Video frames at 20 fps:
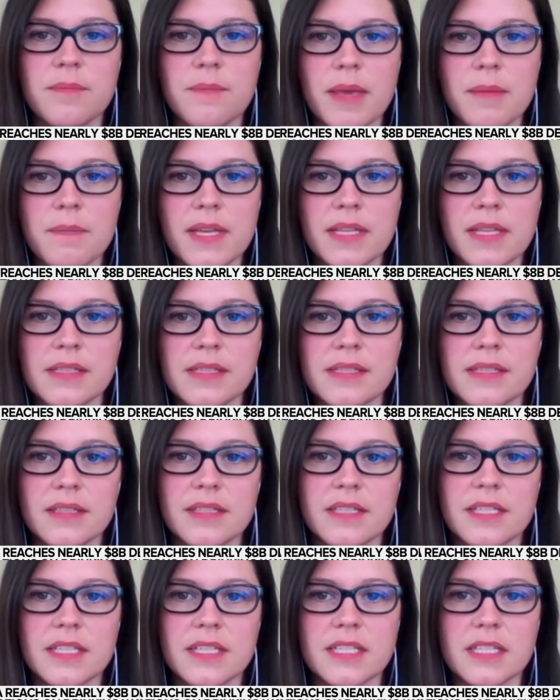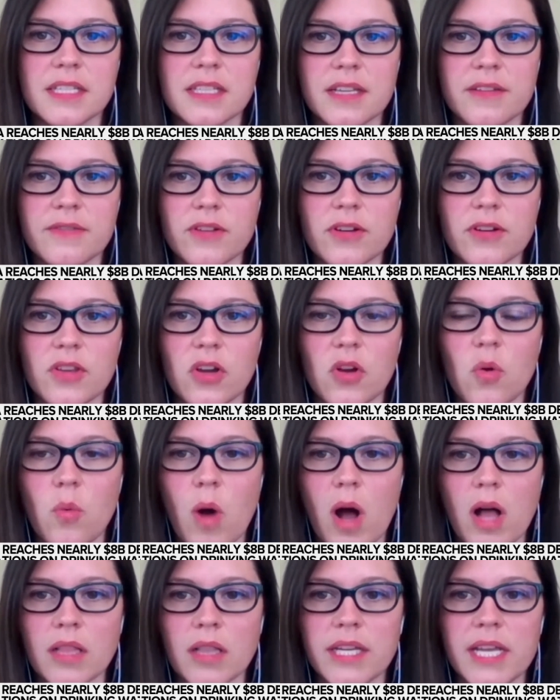commitments to deliver the
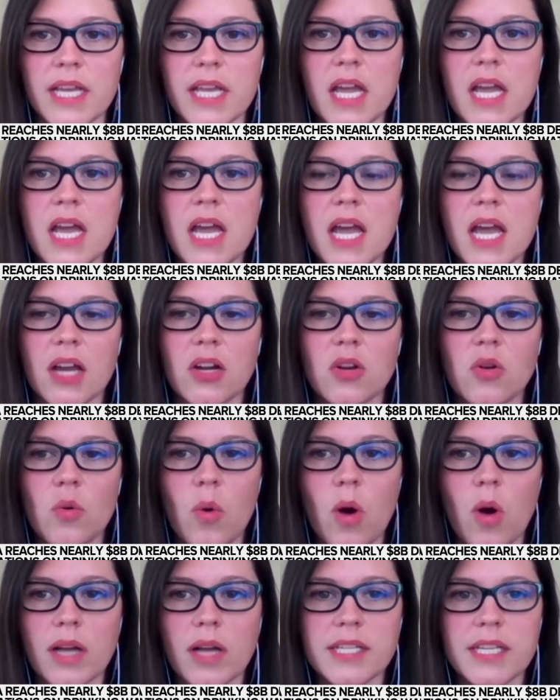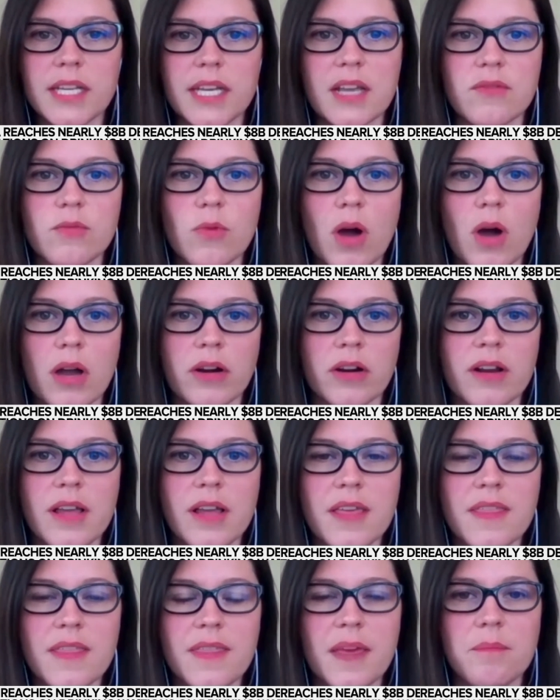quality and quantity of
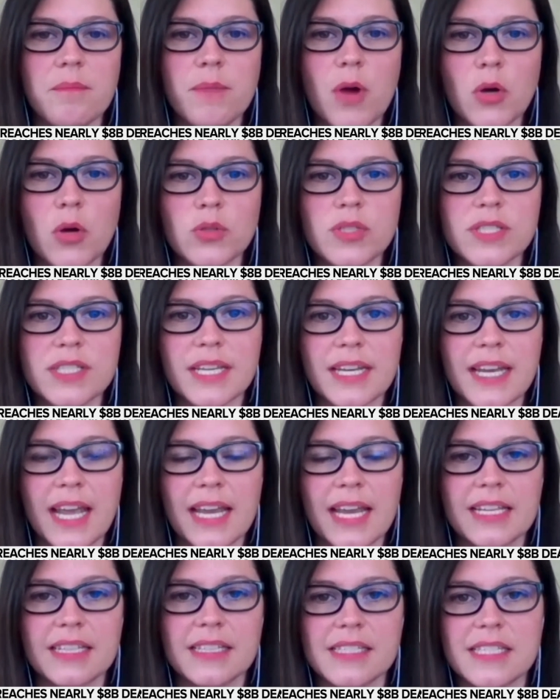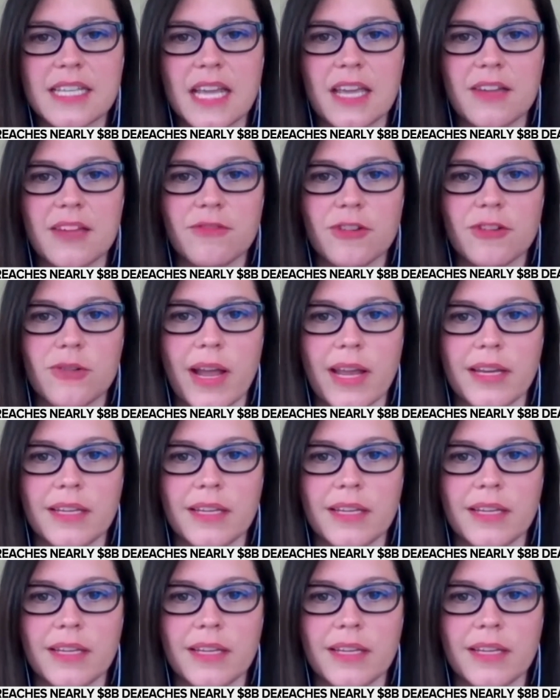water that most Canadians take for